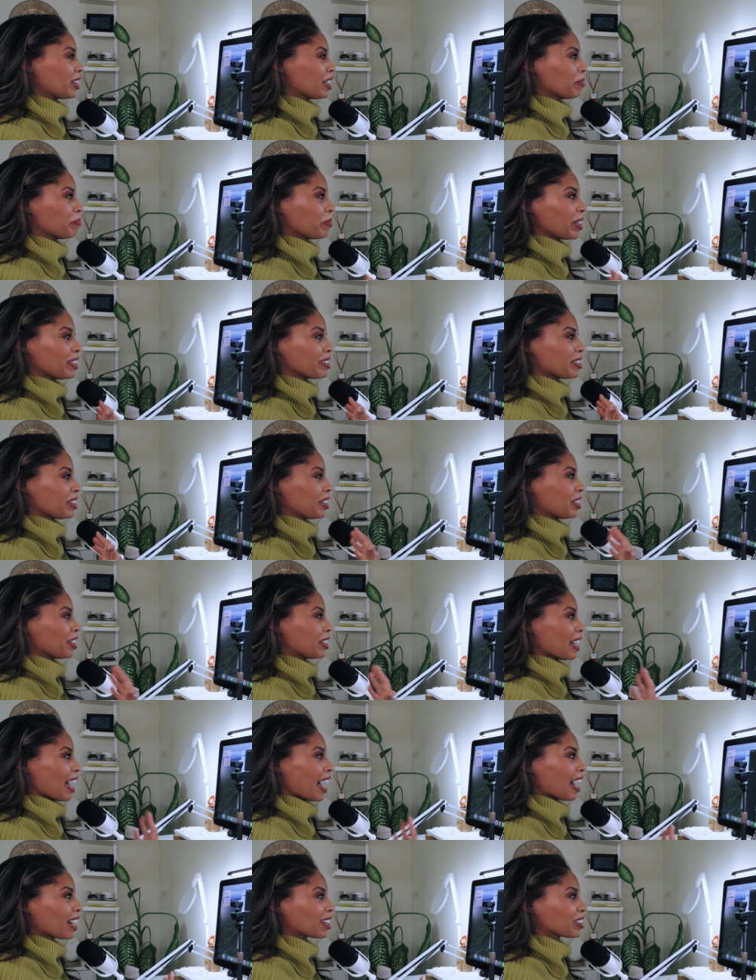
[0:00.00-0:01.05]

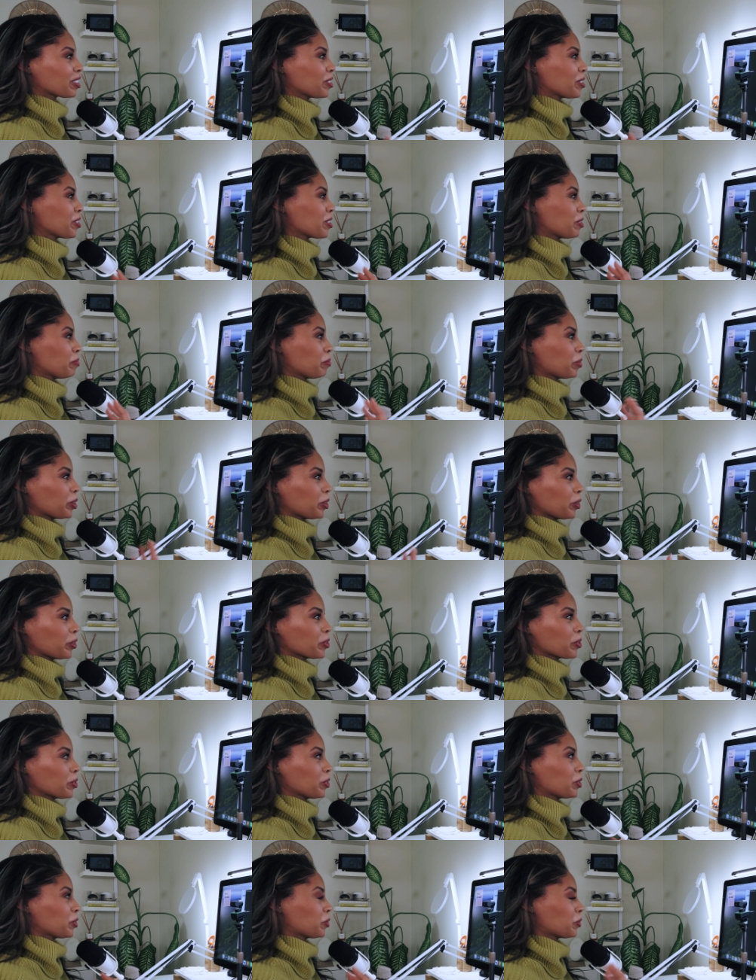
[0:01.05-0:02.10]
amazing actors and
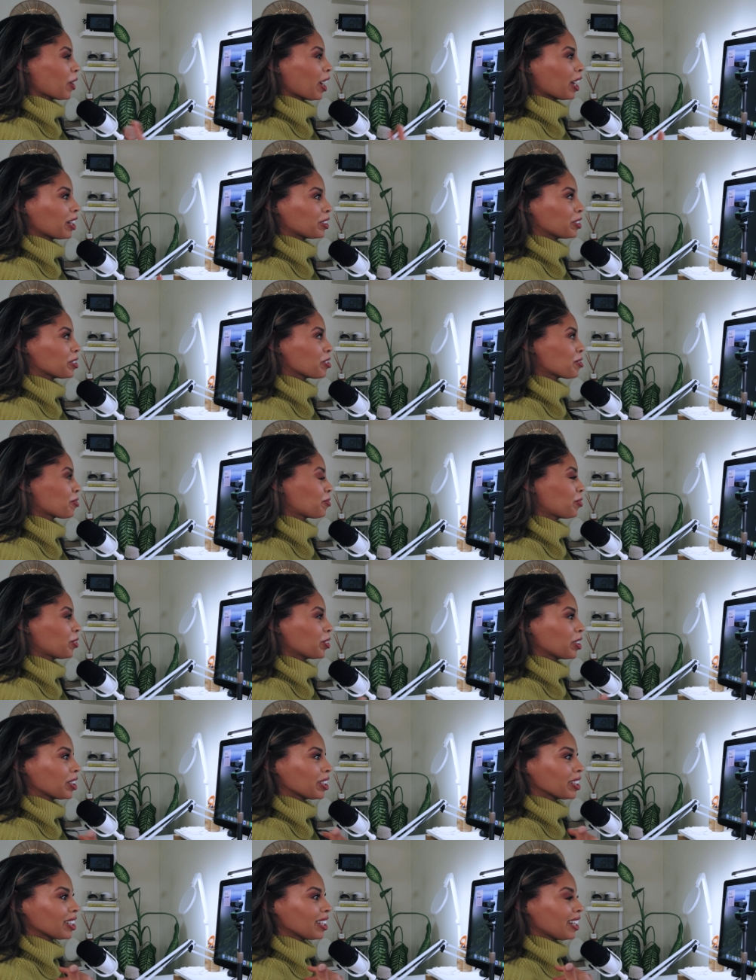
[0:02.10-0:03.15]
producers and writers
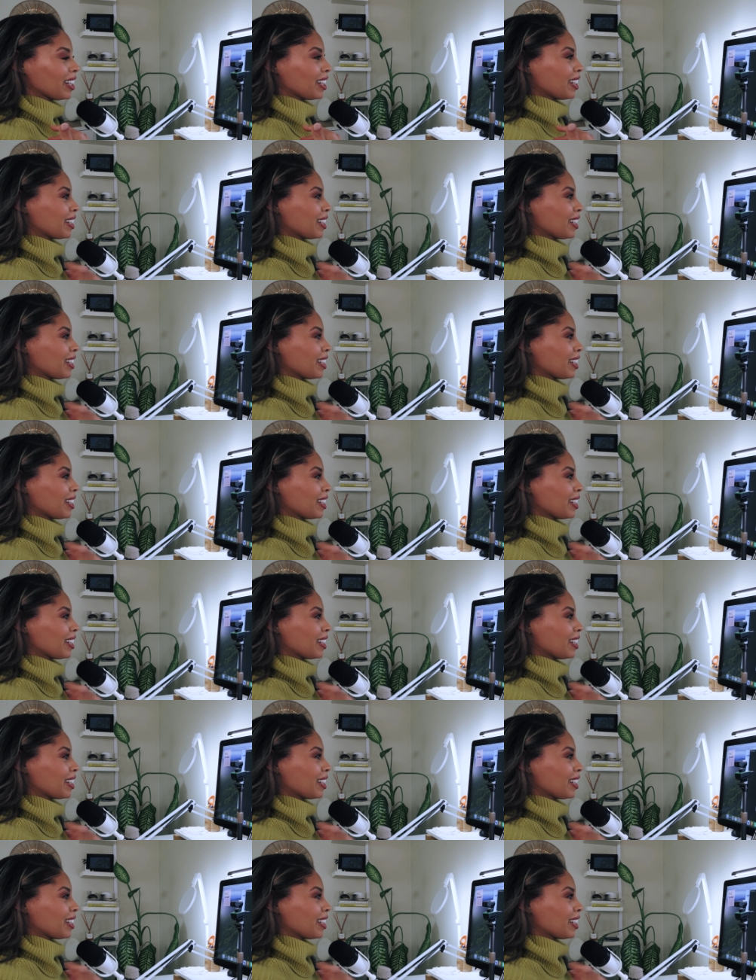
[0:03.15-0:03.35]
for,